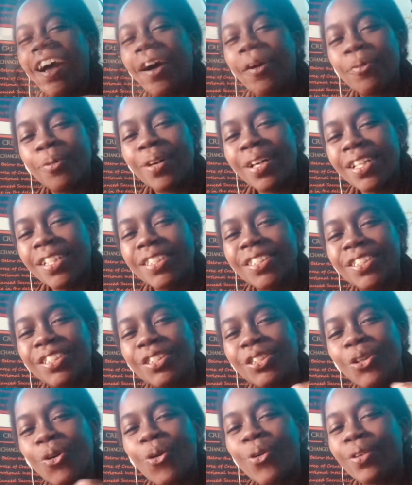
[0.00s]
I
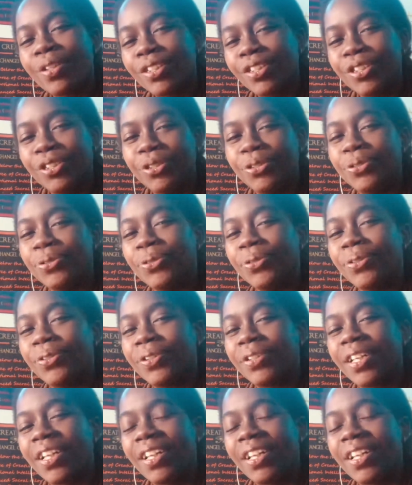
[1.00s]
was going to do